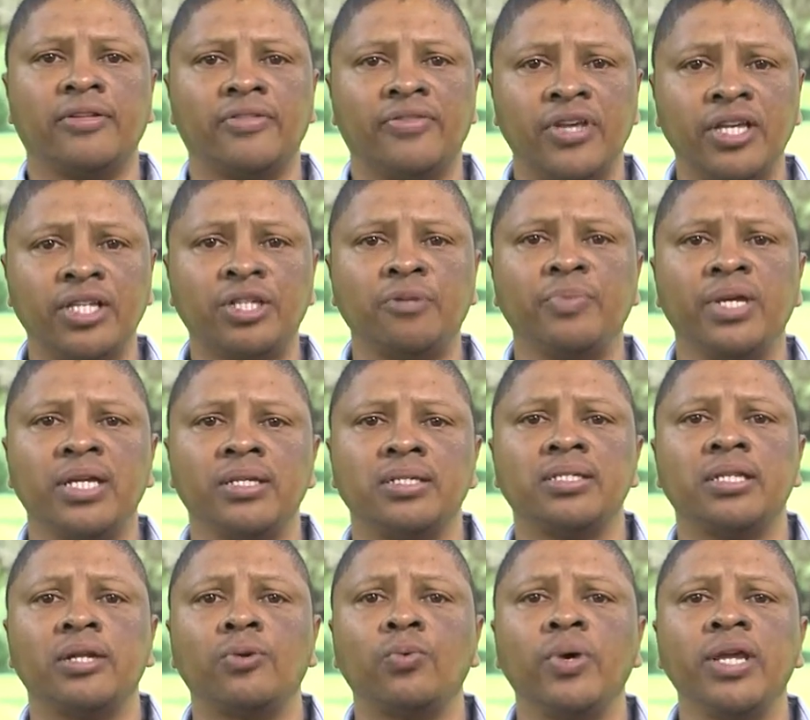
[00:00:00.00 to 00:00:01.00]
This means
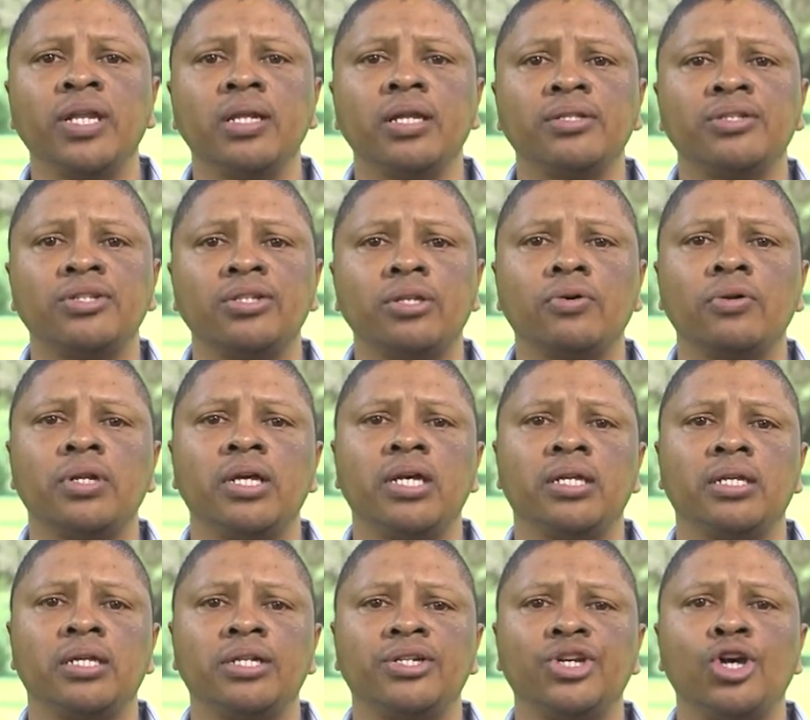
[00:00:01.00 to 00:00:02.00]
that wind and solar
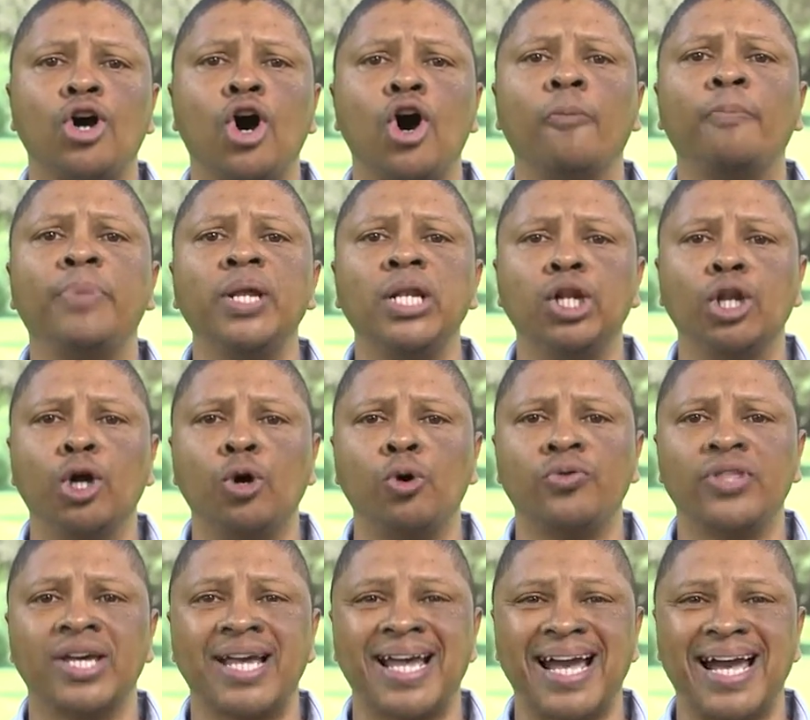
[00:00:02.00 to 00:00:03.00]
energy are below
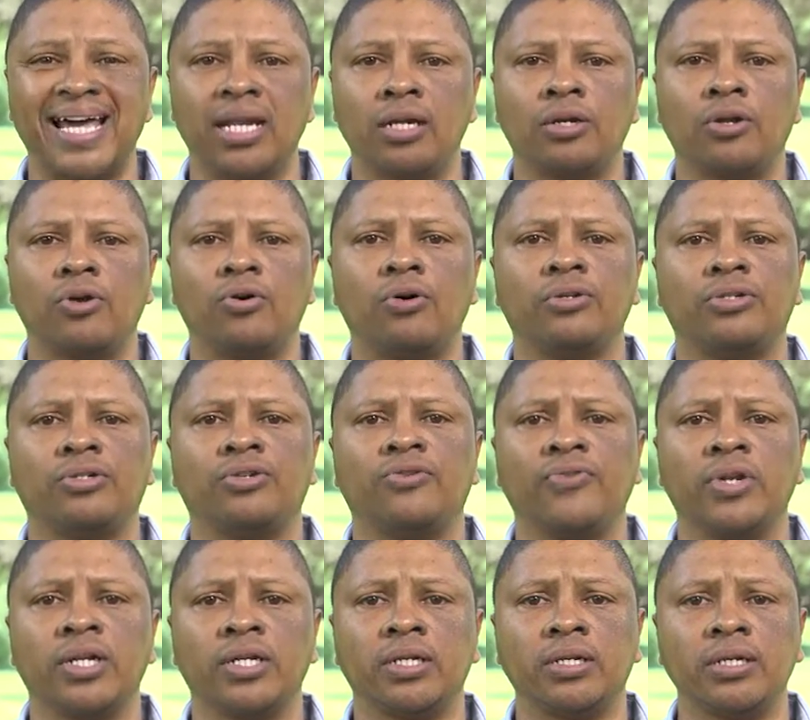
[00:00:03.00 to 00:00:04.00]
the current cost of
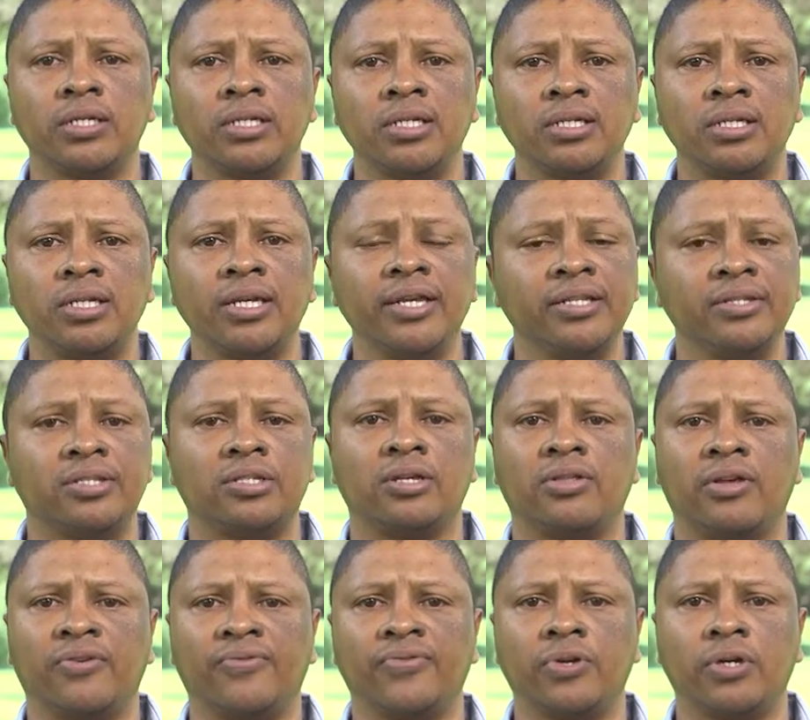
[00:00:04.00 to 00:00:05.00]
electricity in South
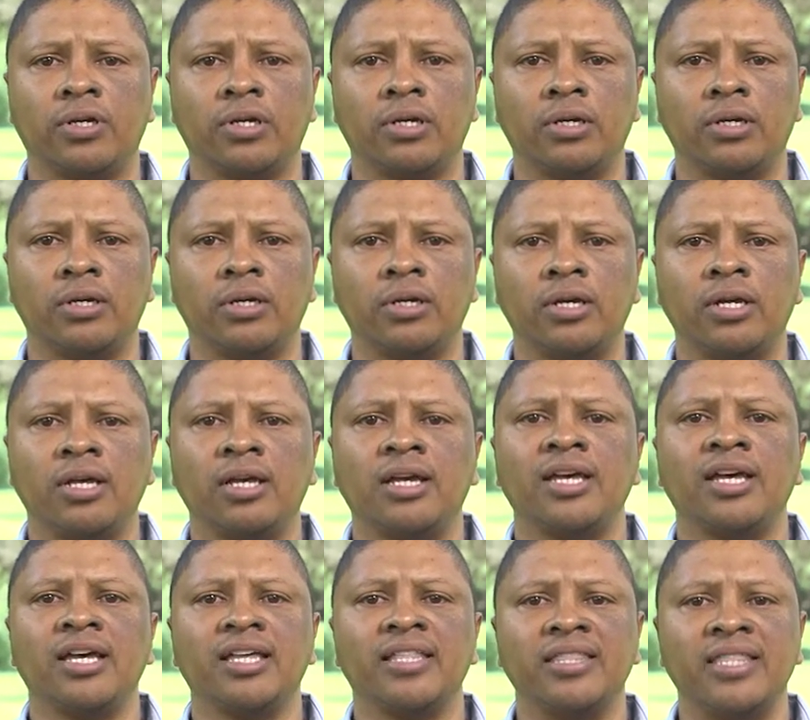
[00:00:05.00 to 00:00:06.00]
Africa.
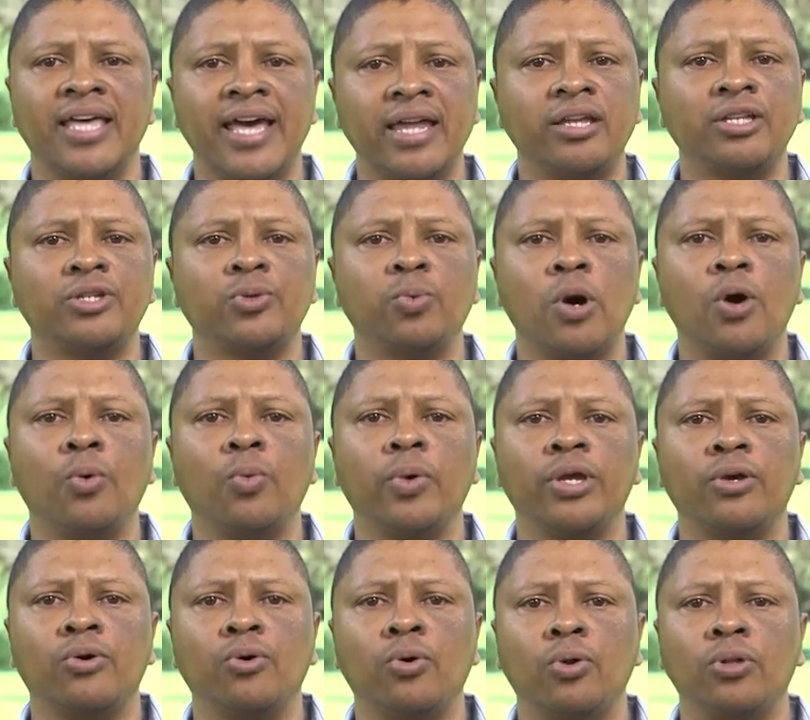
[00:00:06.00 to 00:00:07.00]
That is what we
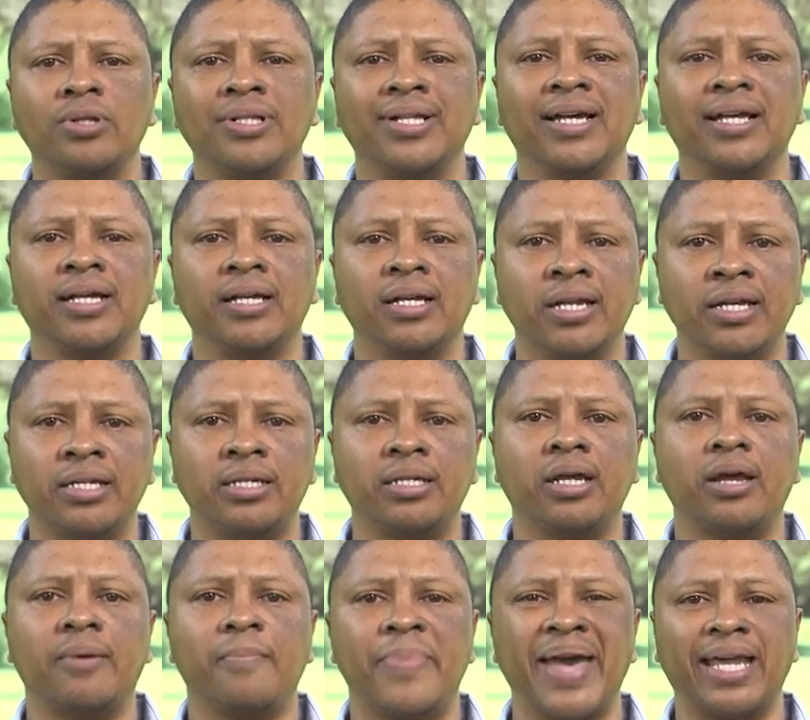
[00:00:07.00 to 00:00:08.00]
call grid
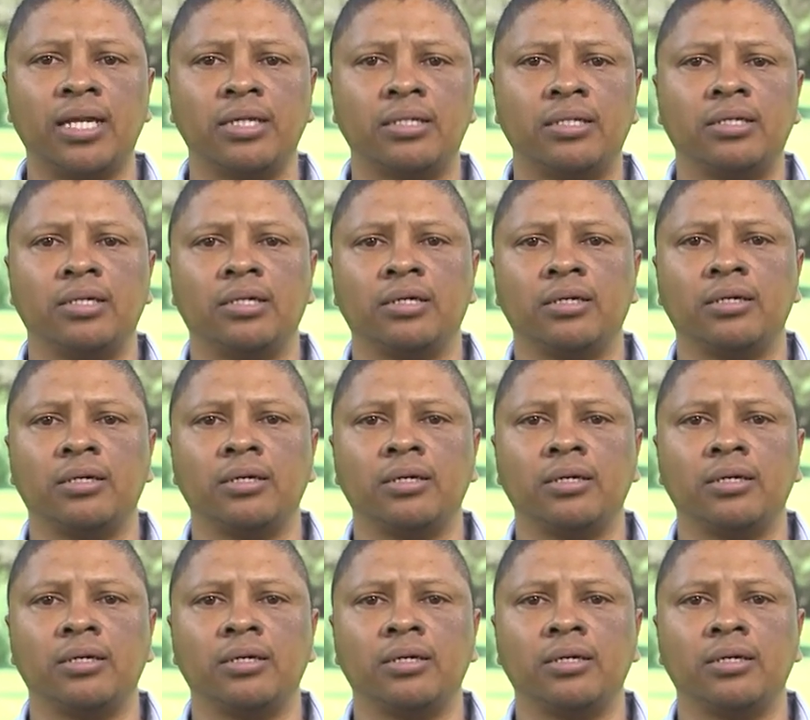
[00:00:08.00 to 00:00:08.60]
parity.